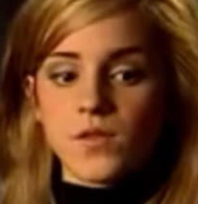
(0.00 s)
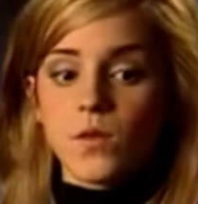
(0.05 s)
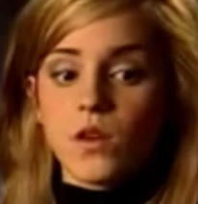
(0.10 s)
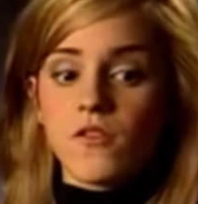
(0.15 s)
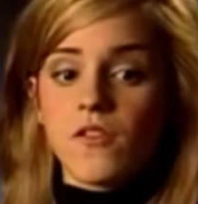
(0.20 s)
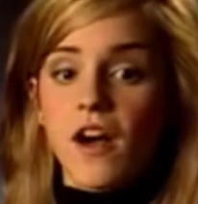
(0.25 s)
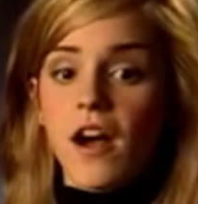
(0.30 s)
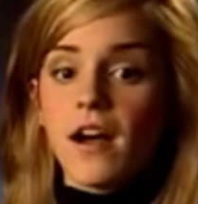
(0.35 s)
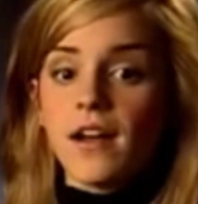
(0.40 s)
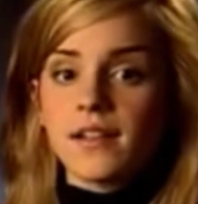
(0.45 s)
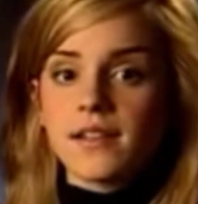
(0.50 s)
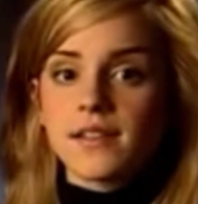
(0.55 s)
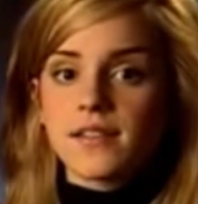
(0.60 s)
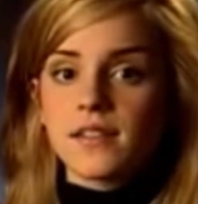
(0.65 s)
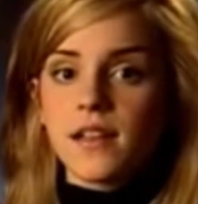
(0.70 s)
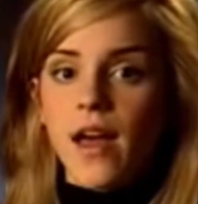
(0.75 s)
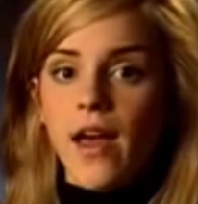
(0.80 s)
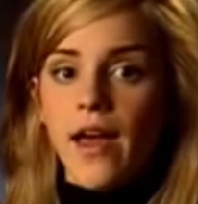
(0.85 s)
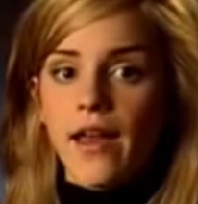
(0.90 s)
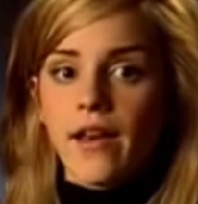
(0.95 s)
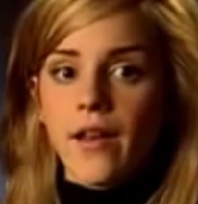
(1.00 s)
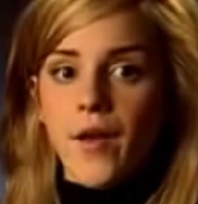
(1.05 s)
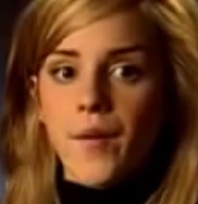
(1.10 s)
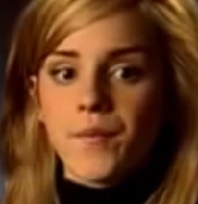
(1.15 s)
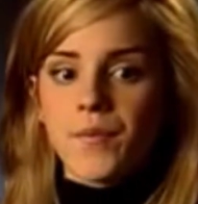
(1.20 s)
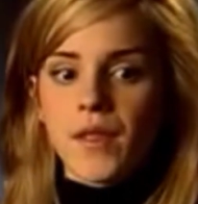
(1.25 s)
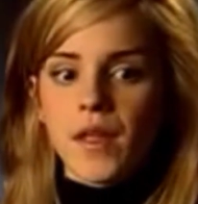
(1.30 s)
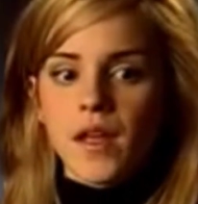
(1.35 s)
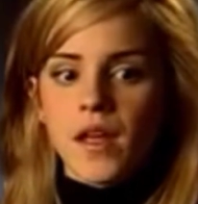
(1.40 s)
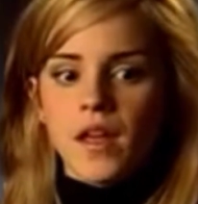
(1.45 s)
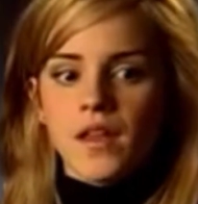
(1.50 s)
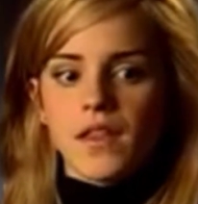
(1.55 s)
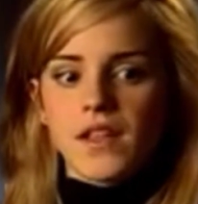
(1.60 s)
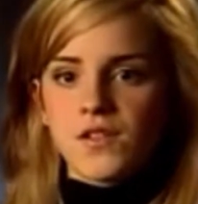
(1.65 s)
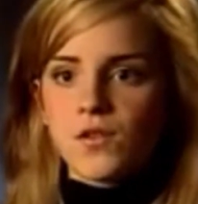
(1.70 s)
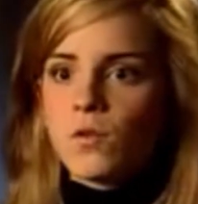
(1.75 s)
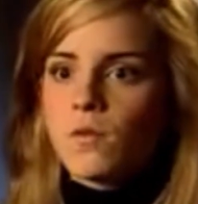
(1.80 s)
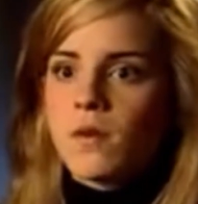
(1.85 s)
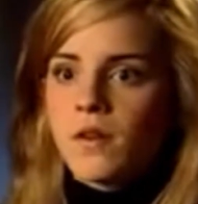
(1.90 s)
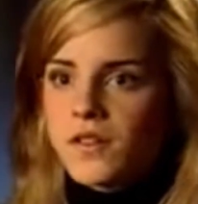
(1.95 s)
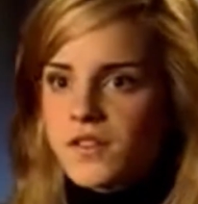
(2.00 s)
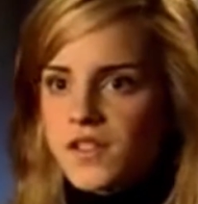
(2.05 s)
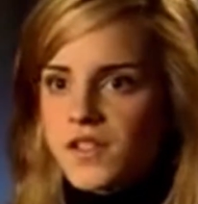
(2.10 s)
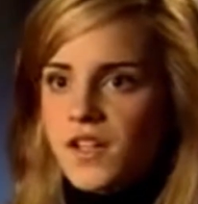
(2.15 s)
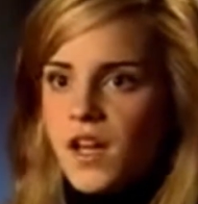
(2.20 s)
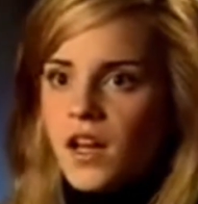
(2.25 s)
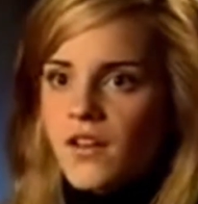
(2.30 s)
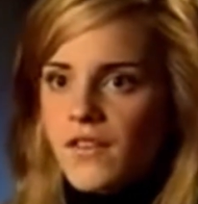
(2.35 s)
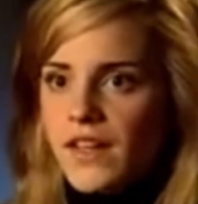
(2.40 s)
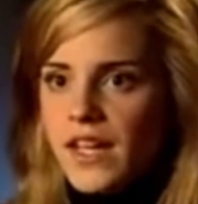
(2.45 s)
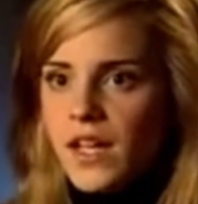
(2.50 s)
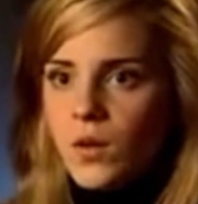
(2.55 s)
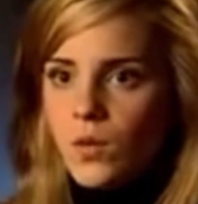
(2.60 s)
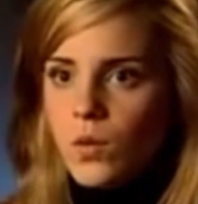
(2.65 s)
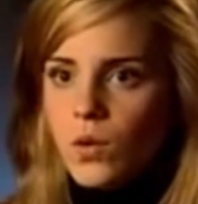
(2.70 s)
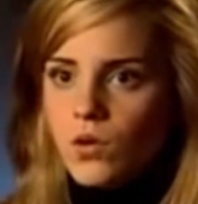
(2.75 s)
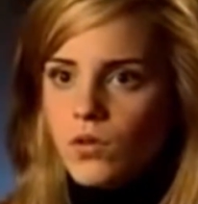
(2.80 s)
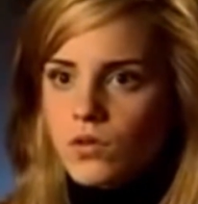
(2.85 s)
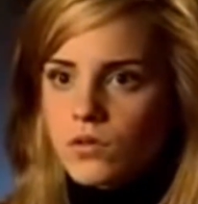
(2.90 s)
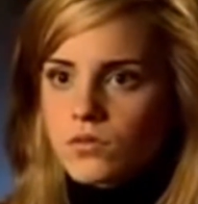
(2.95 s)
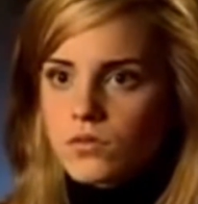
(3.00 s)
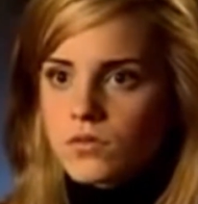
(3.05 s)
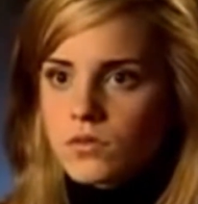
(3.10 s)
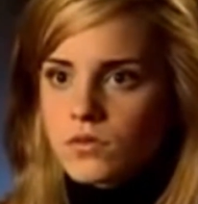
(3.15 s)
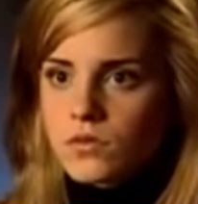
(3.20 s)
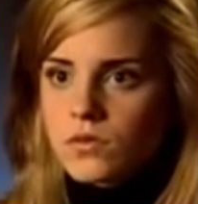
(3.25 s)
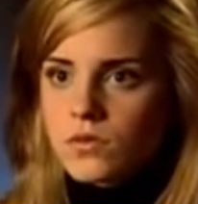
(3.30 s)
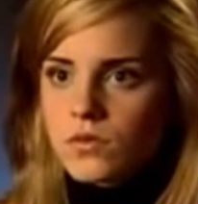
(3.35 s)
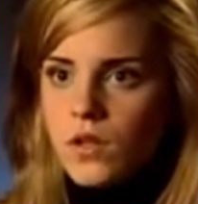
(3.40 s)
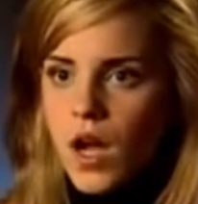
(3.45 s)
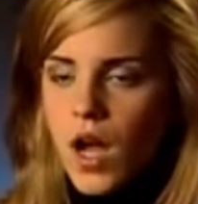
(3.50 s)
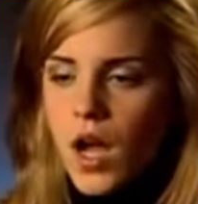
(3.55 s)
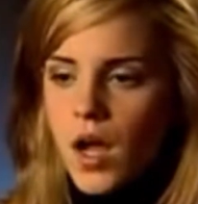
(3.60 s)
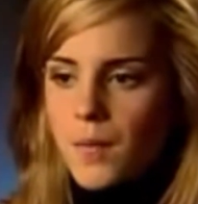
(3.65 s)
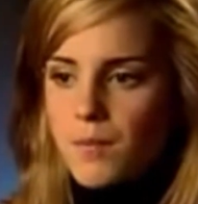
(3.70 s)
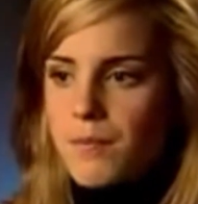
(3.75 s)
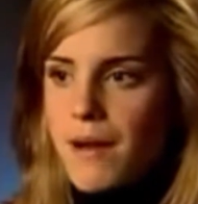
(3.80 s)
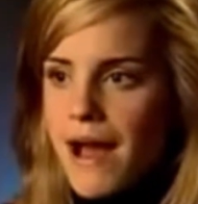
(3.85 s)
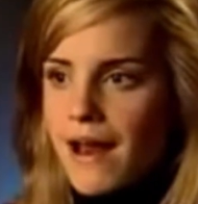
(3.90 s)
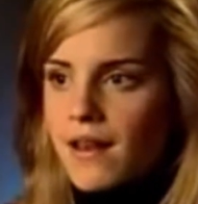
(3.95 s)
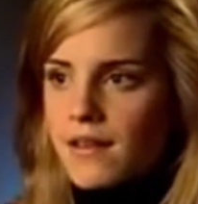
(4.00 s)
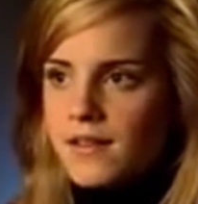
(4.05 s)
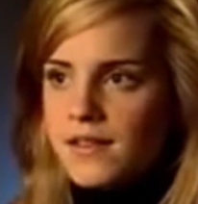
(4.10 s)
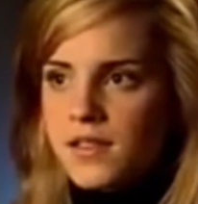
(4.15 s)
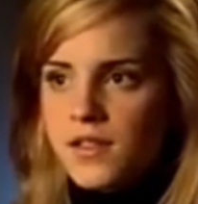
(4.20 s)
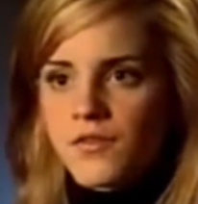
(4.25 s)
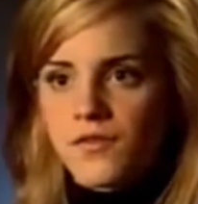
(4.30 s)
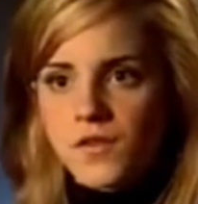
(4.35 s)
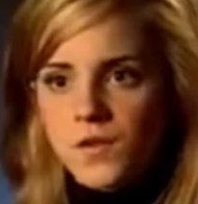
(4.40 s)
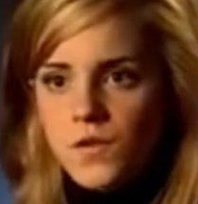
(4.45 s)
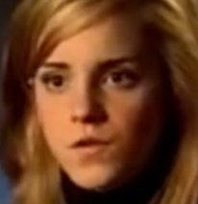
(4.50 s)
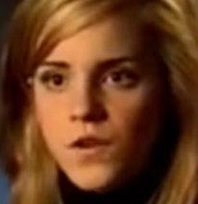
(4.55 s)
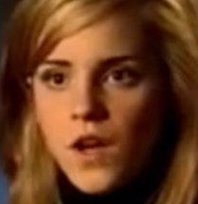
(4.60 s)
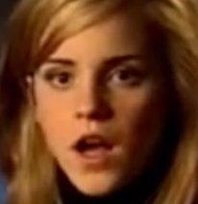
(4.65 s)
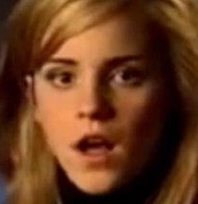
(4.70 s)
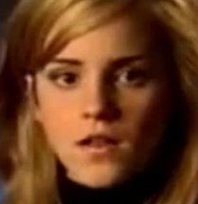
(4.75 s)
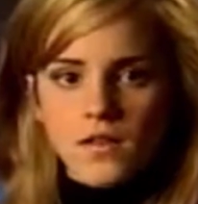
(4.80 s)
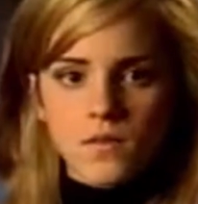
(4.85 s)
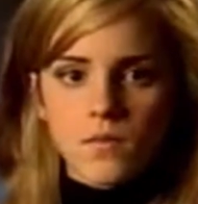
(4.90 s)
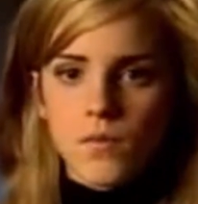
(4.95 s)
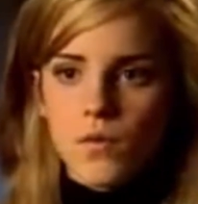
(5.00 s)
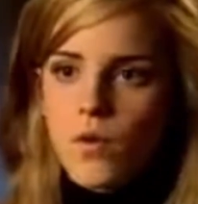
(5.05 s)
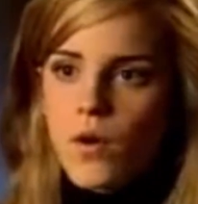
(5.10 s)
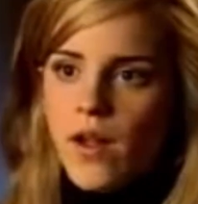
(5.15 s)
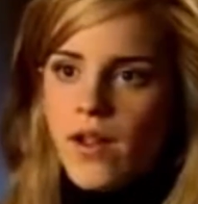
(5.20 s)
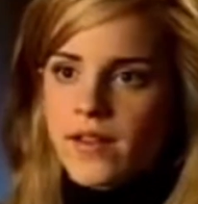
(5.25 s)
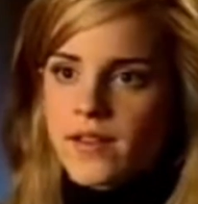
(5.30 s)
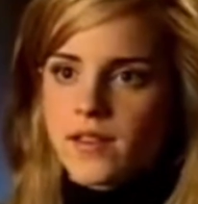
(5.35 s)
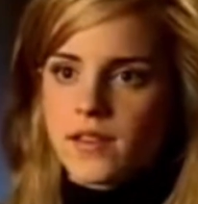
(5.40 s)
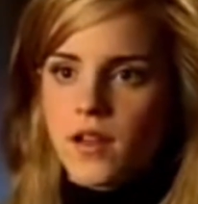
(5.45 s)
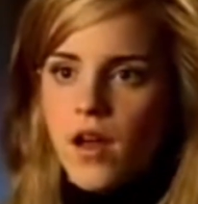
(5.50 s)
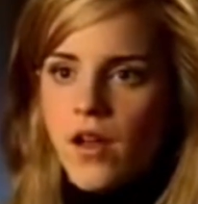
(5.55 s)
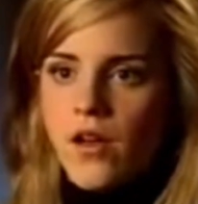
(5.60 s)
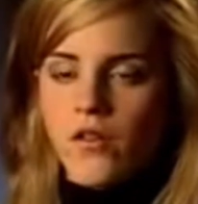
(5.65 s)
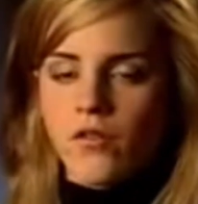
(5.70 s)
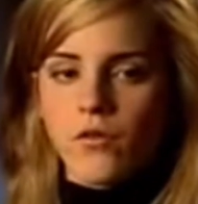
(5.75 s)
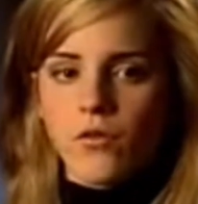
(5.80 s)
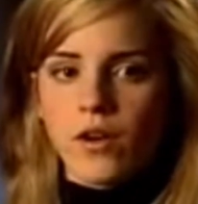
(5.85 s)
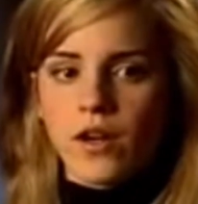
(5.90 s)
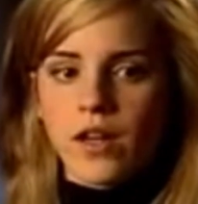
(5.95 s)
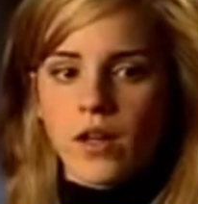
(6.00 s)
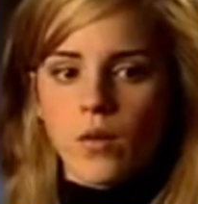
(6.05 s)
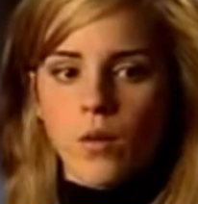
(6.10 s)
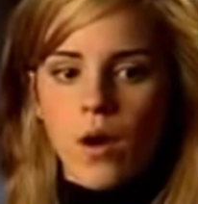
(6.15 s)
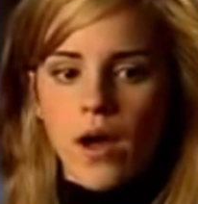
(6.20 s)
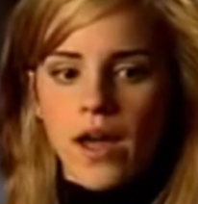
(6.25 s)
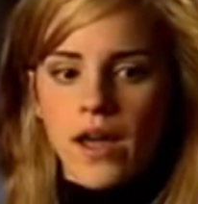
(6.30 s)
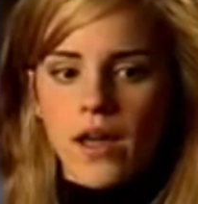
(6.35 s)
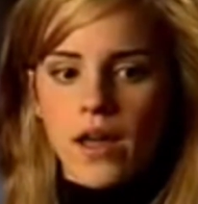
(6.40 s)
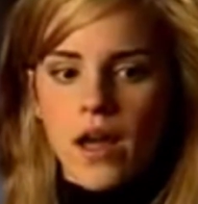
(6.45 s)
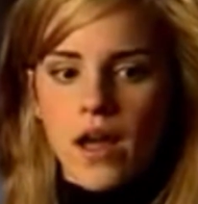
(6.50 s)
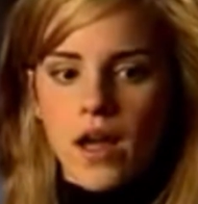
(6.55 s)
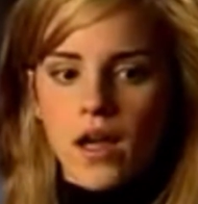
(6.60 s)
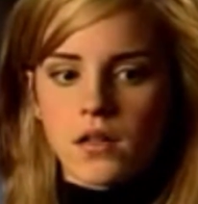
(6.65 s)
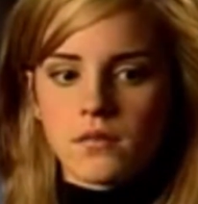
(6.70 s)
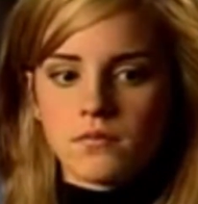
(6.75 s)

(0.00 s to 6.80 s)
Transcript: all of us, and there's almost a kind of equal balance of sort of girls and boys. It's kind of really quite,